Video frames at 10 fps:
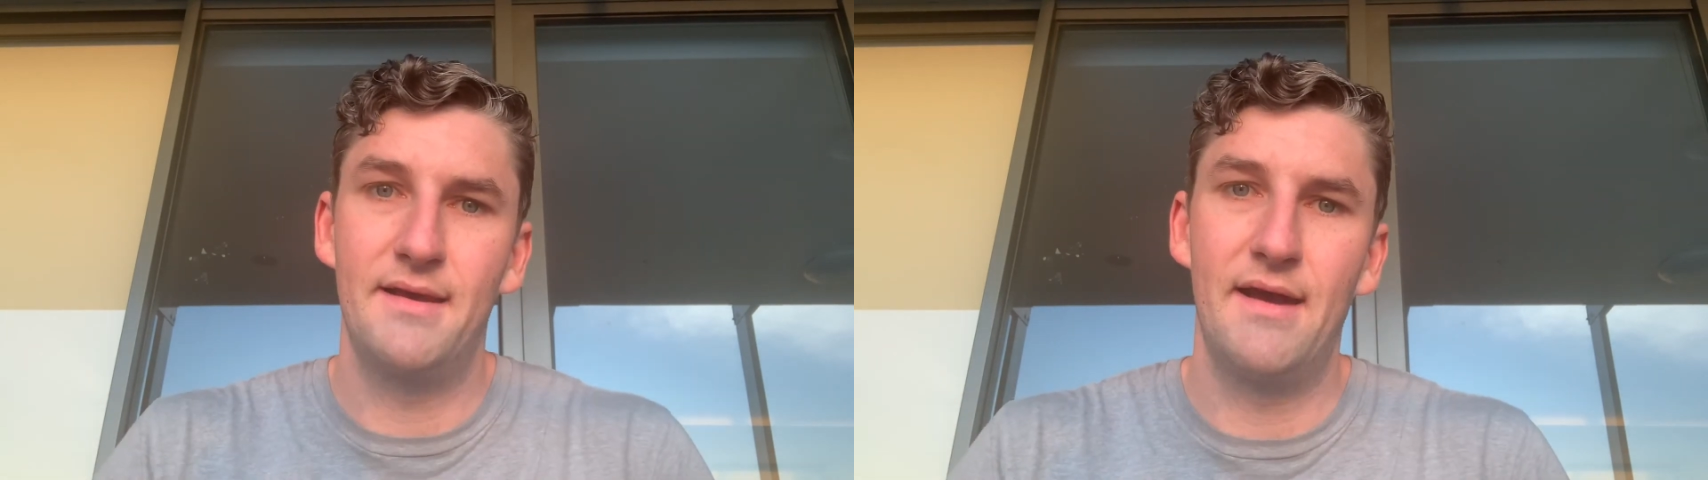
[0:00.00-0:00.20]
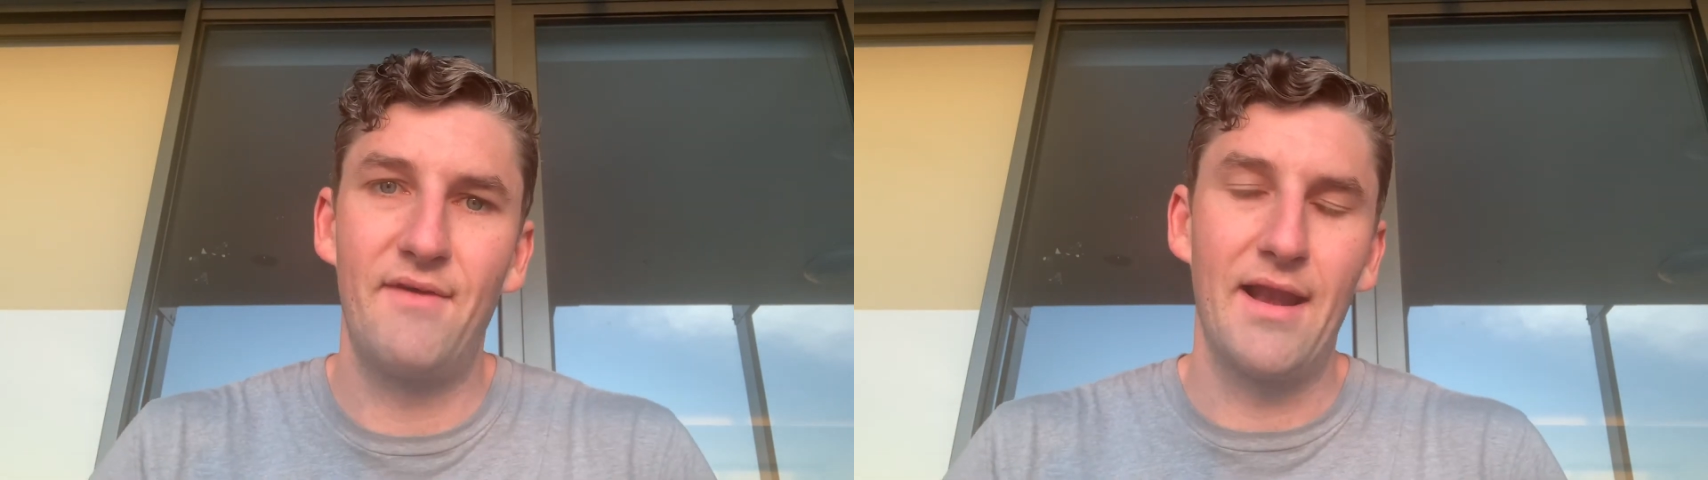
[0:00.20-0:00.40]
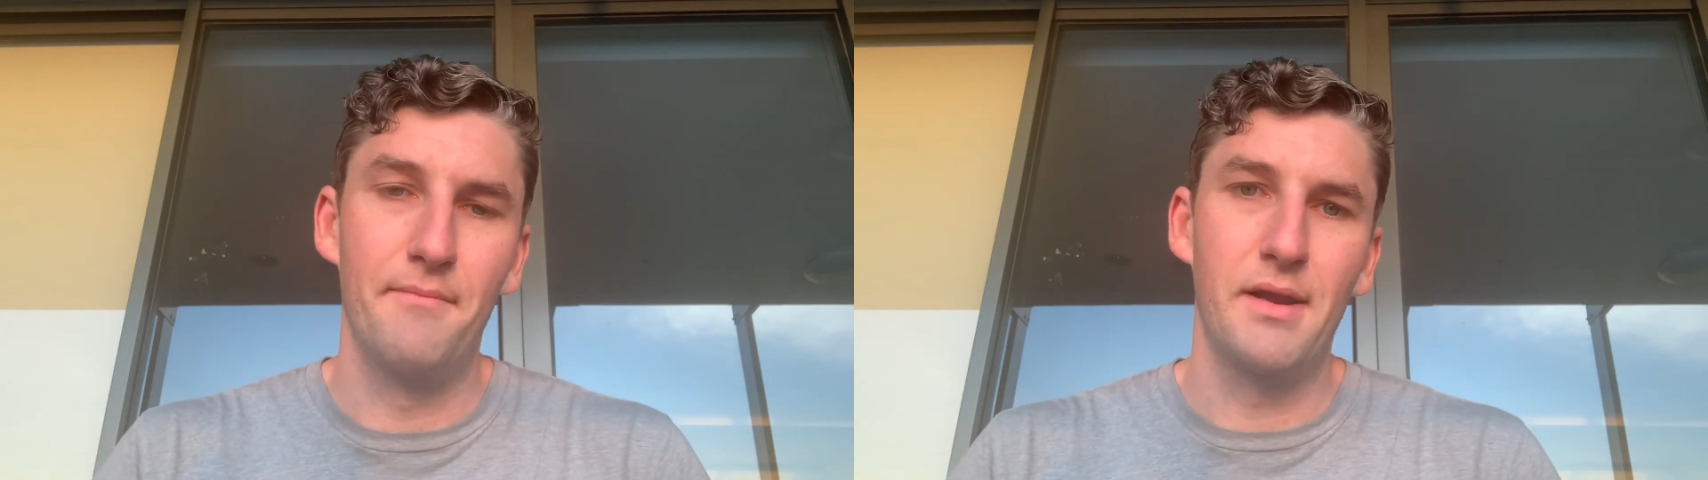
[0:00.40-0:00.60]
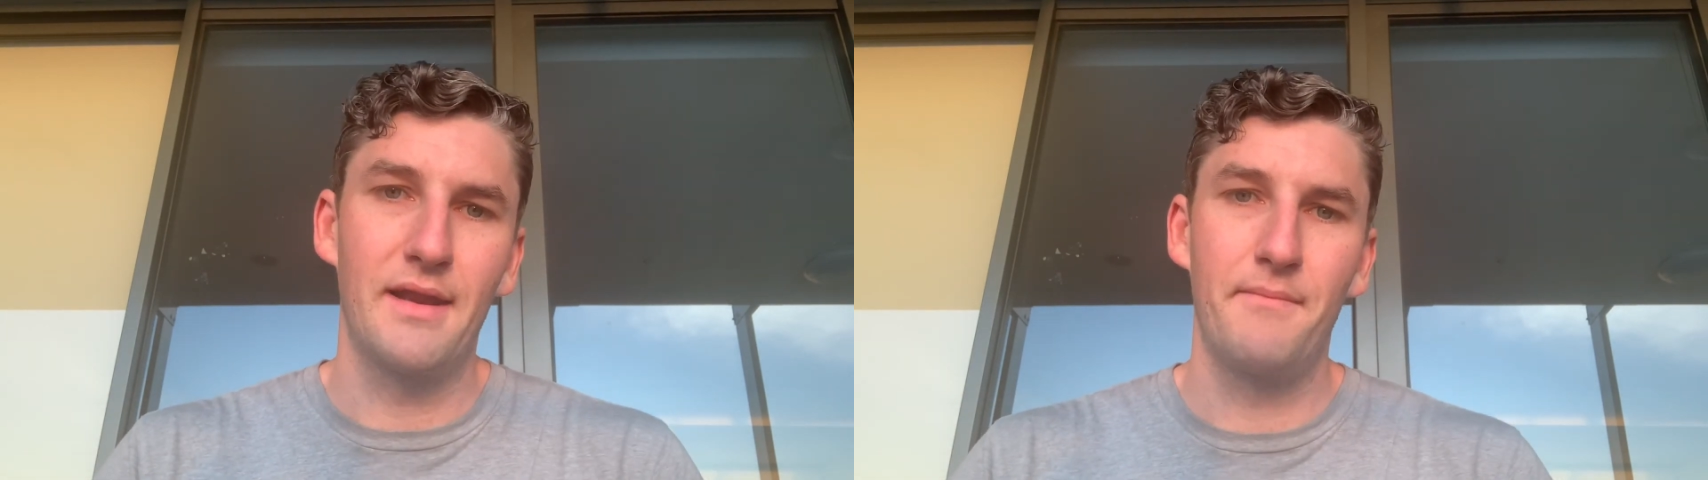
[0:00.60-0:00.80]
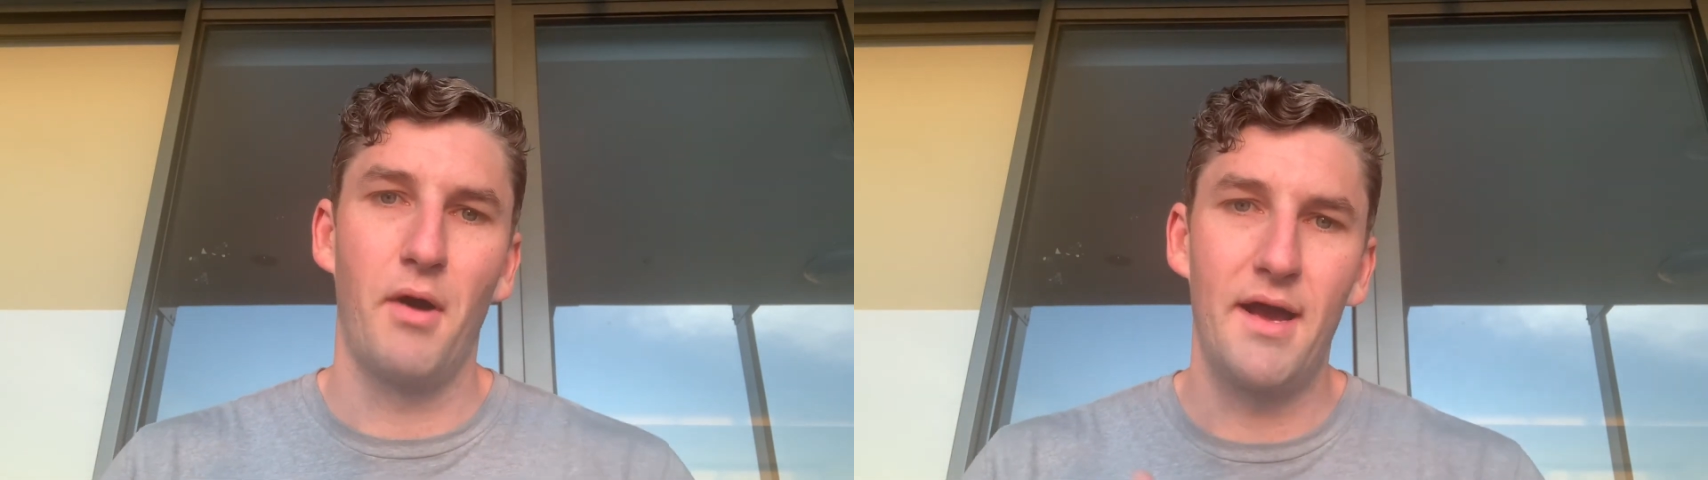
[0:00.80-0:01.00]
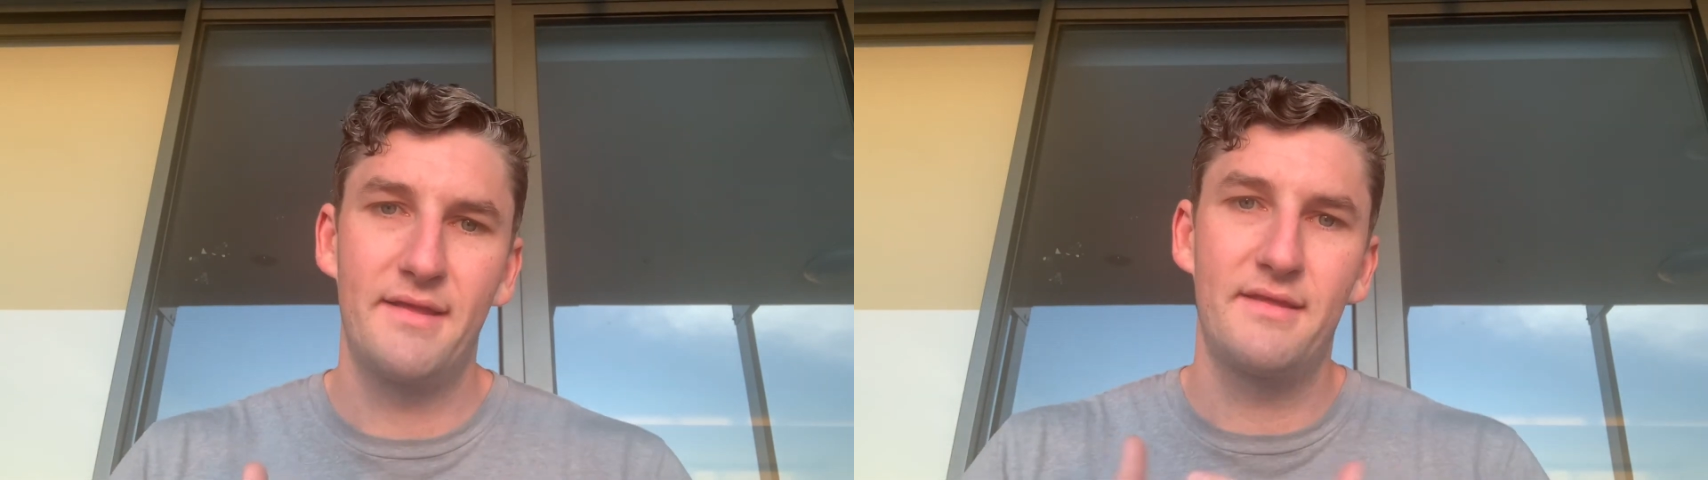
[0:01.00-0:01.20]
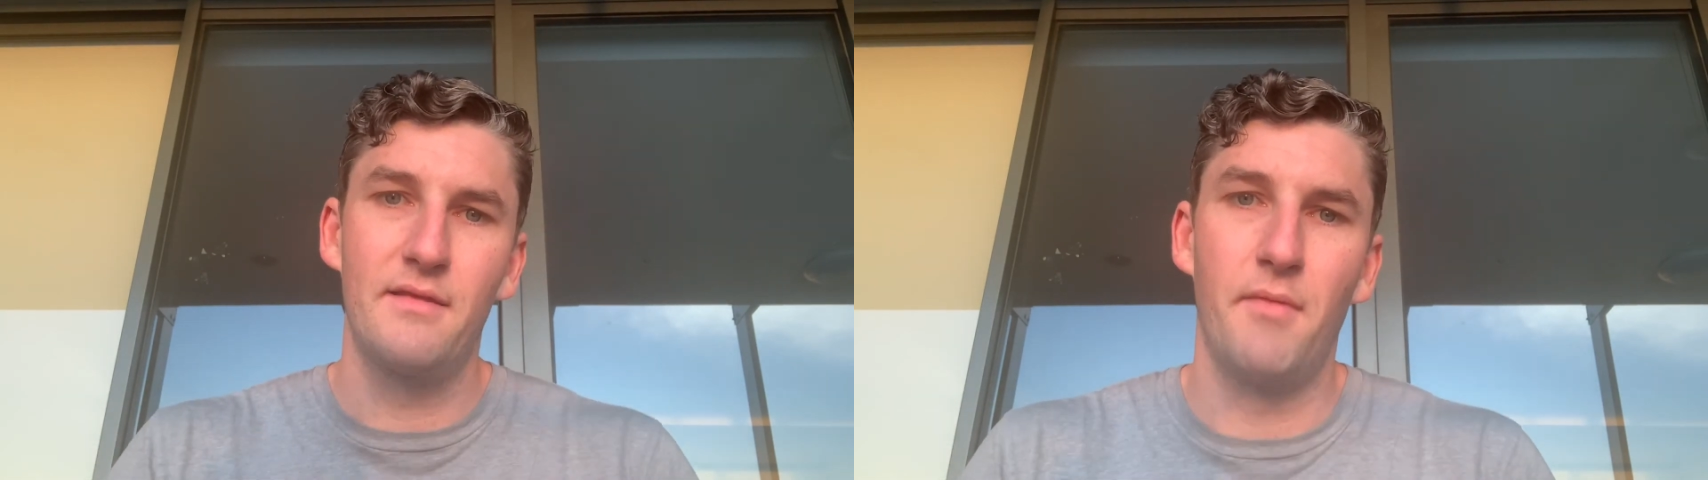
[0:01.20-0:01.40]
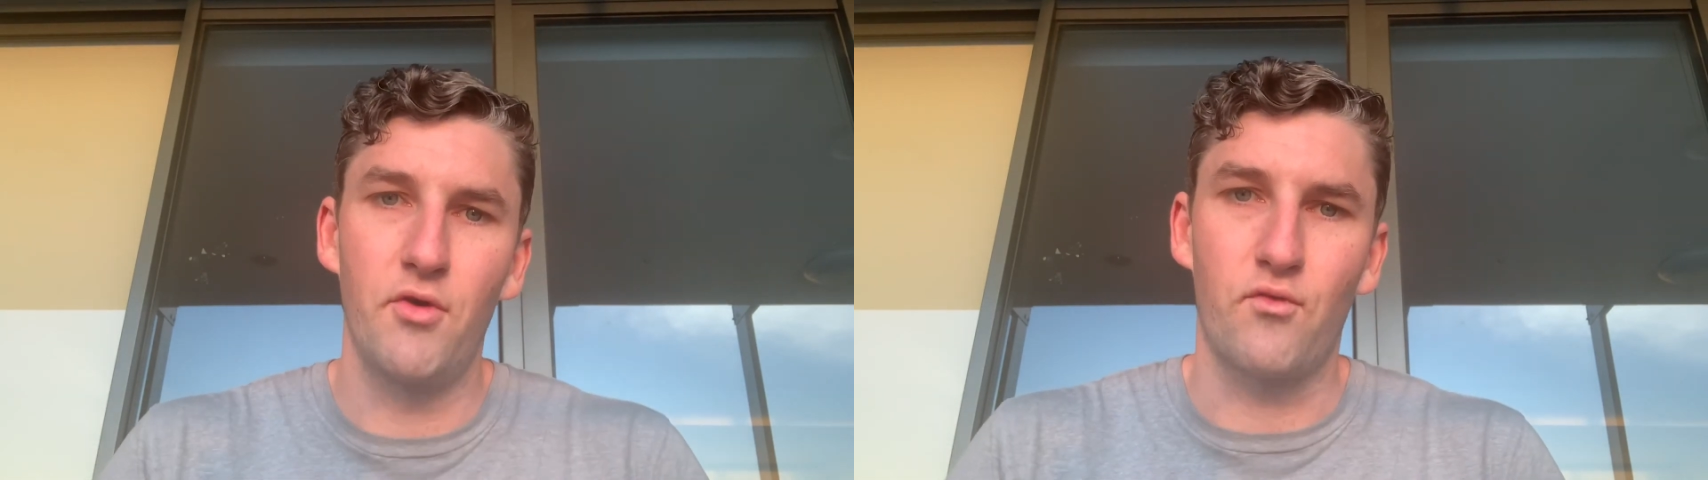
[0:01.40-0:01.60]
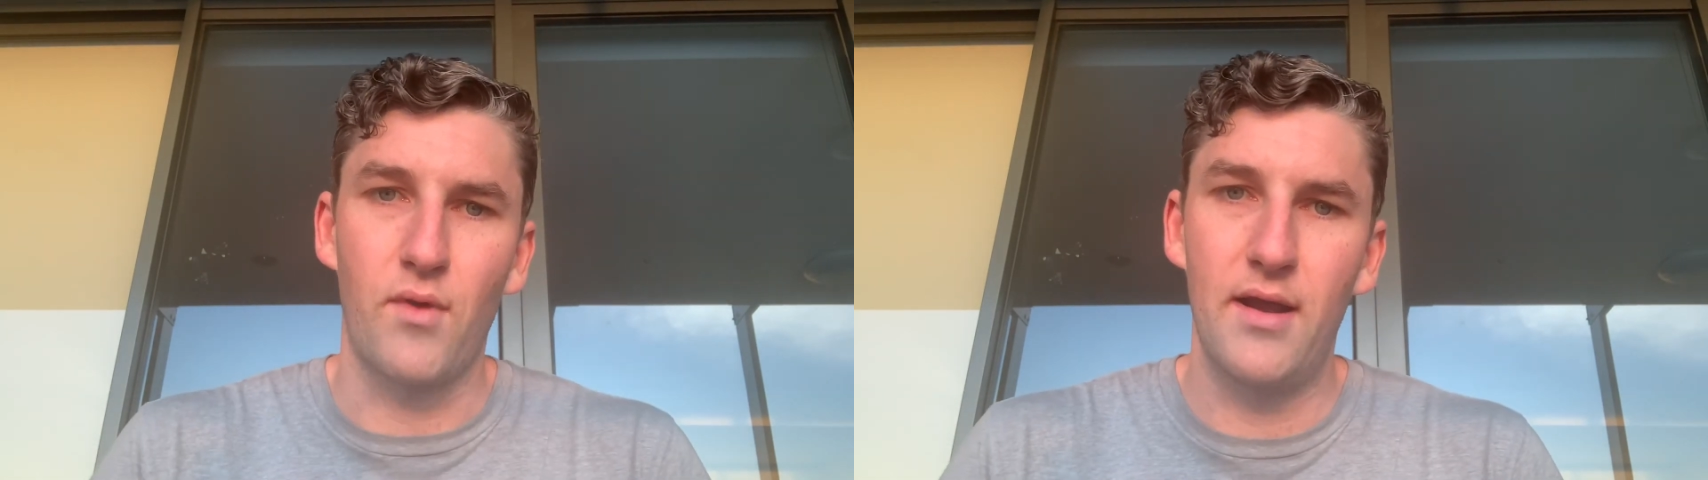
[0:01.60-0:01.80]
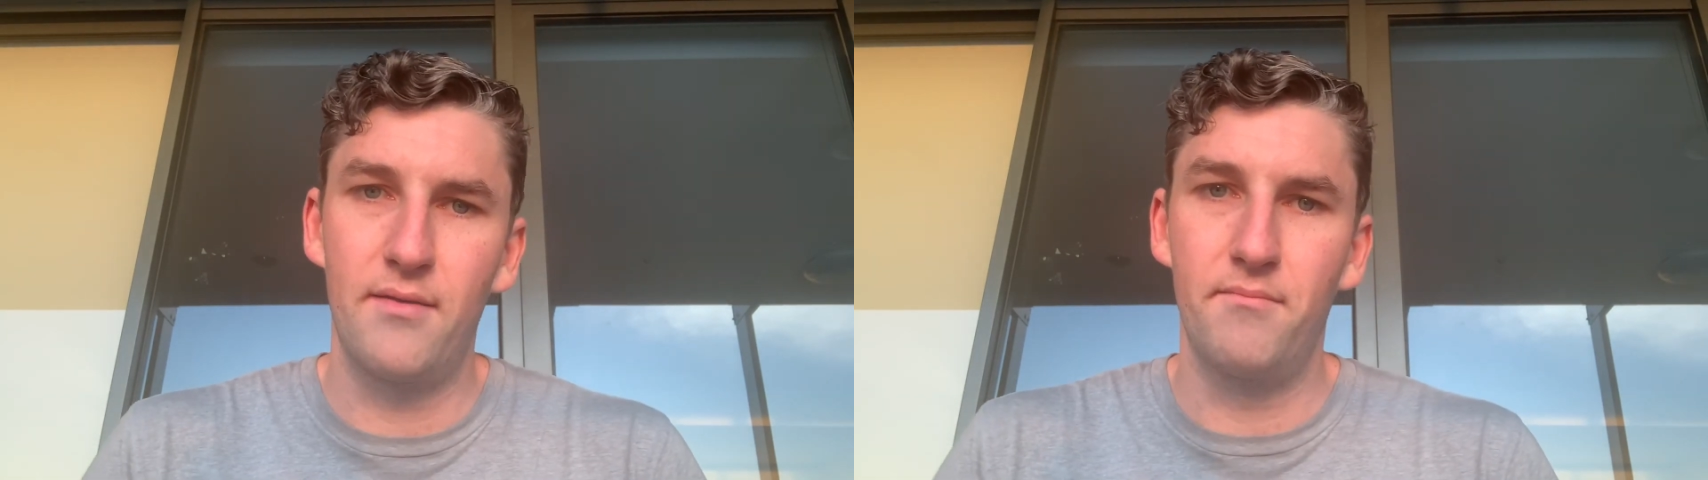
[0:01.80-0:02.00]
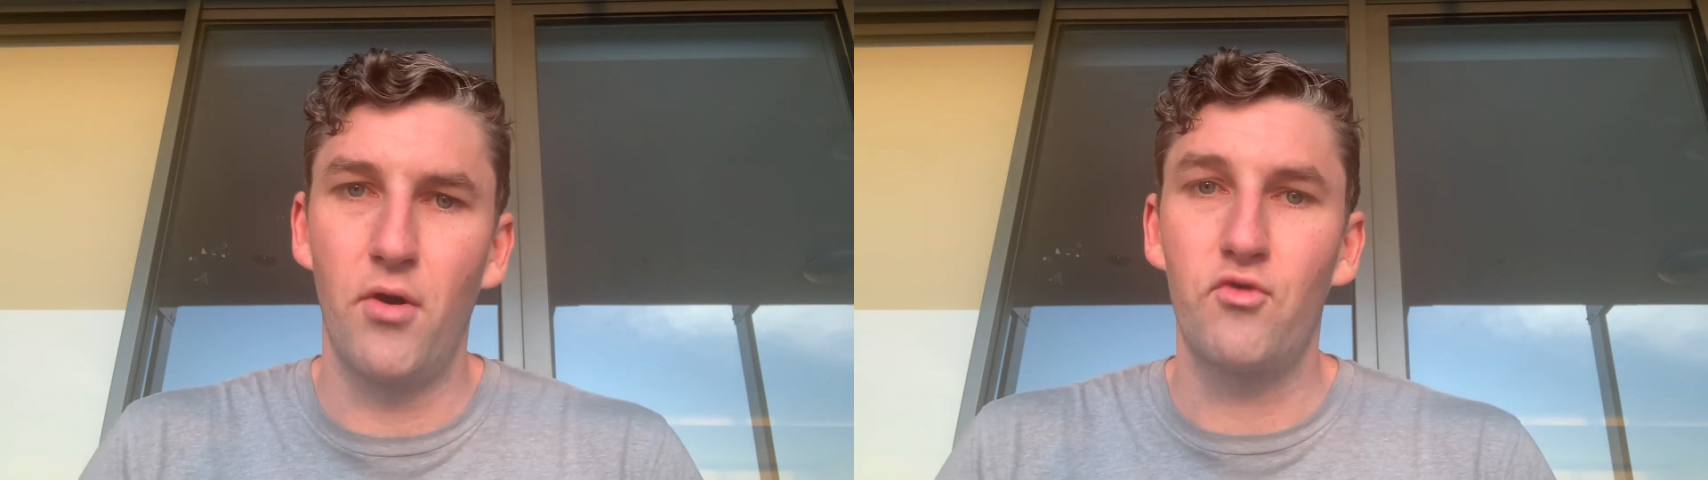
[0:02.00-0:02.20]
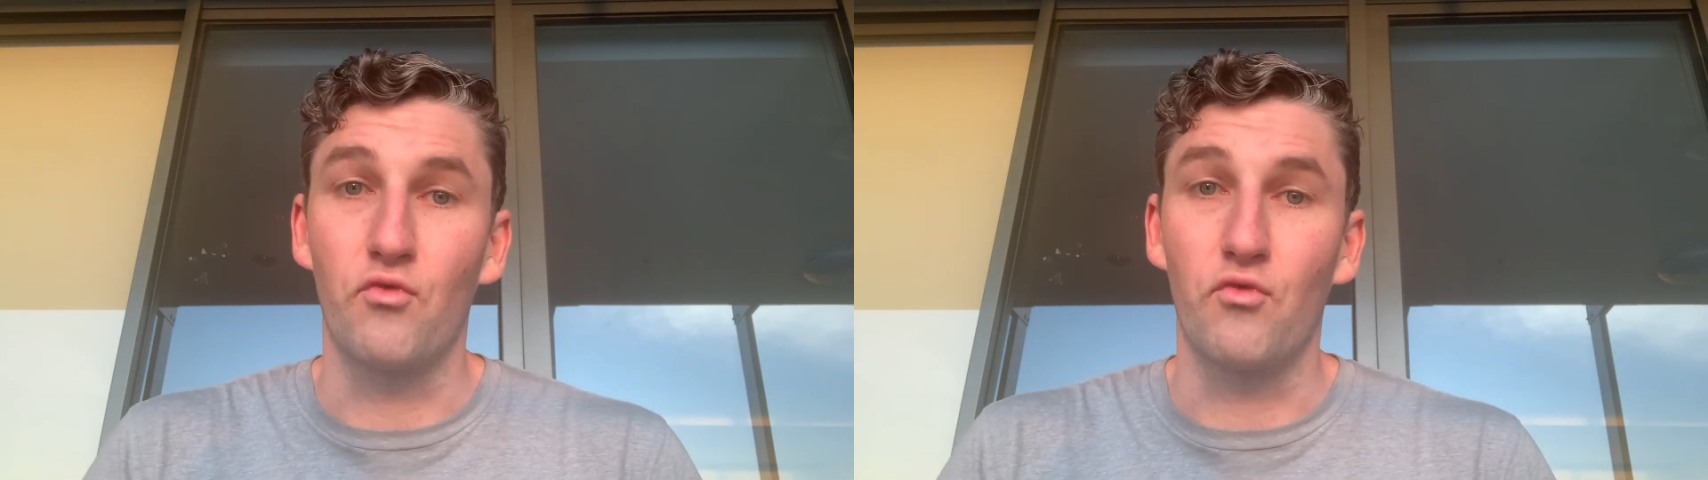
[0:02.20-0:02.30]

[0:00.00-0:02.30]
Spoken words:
availability bias to the most